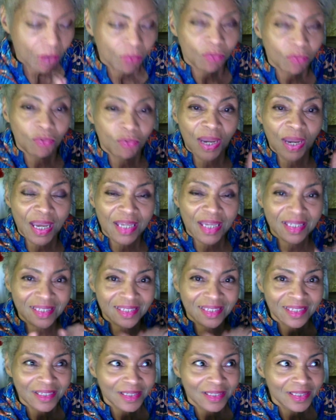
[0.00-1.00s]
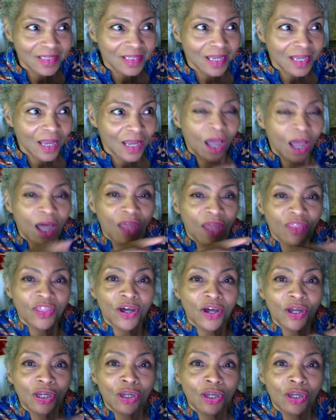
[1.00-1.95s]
Rest, the